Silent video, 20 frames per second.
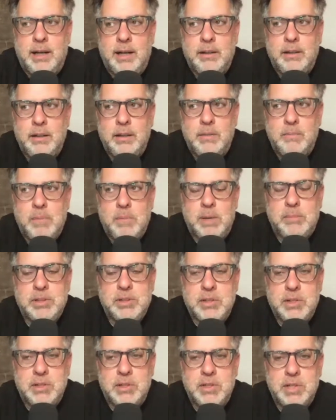
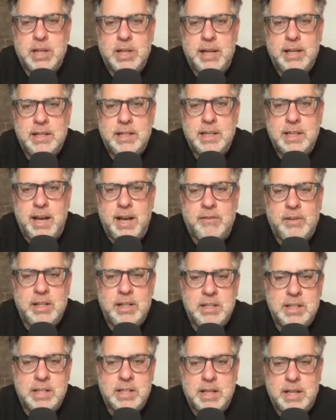publisher sites
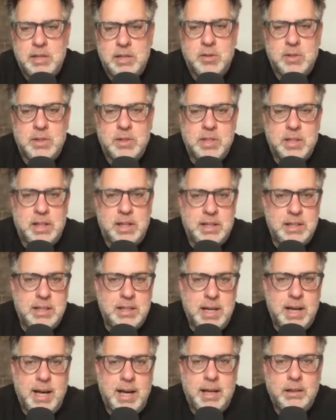evidencing interest and
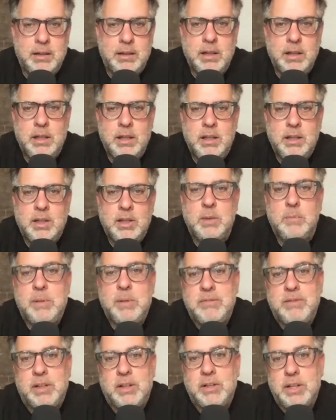intent could be
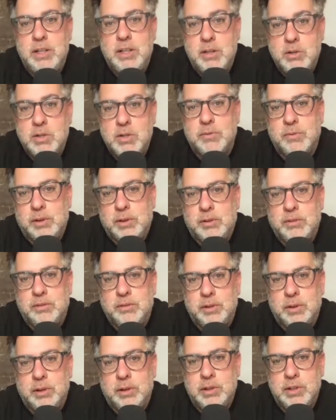very useful
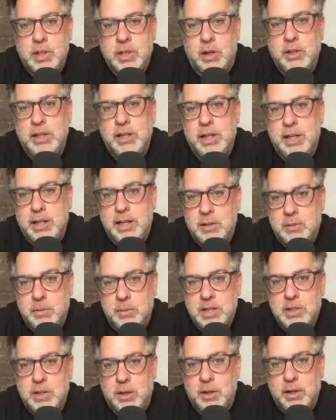for targeting and
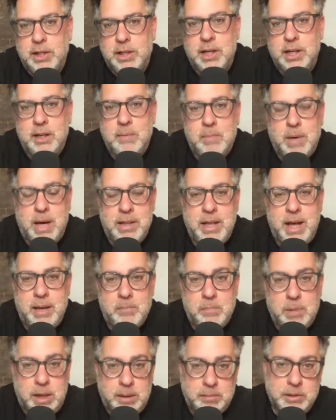retargeting by that
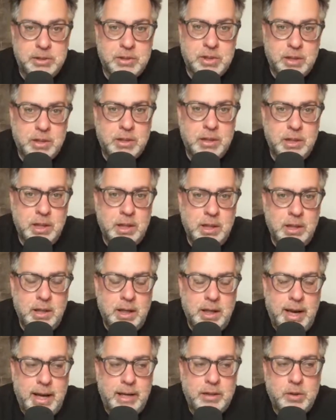publisher
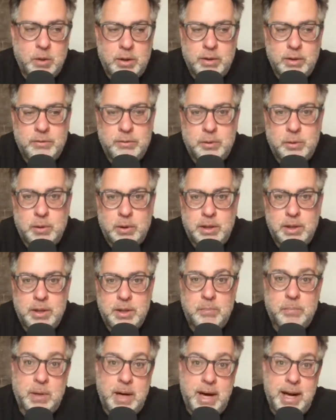and or for the
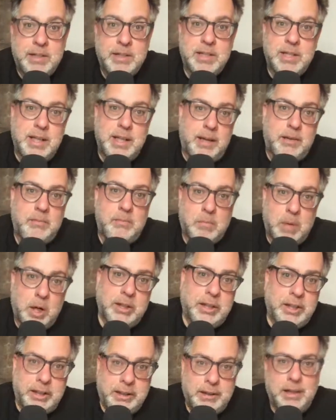brands that
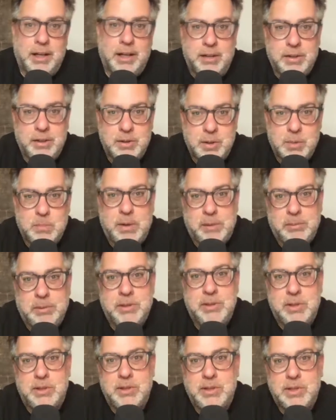market on those
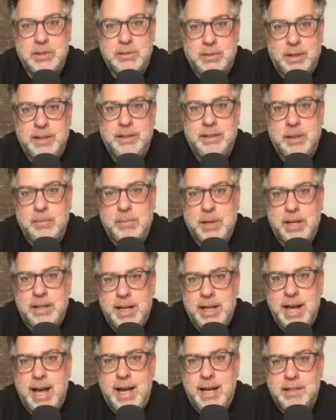publishers, right, that buy the
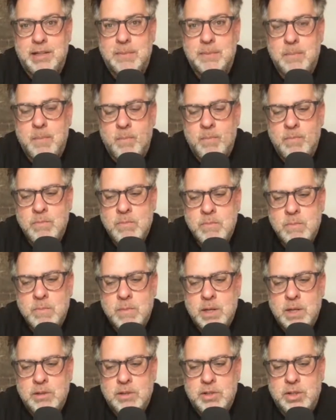ads.
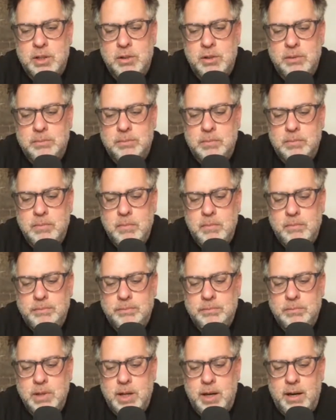Yeah.
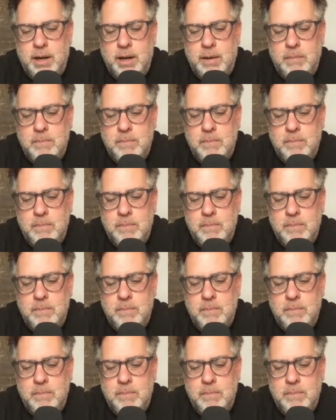So,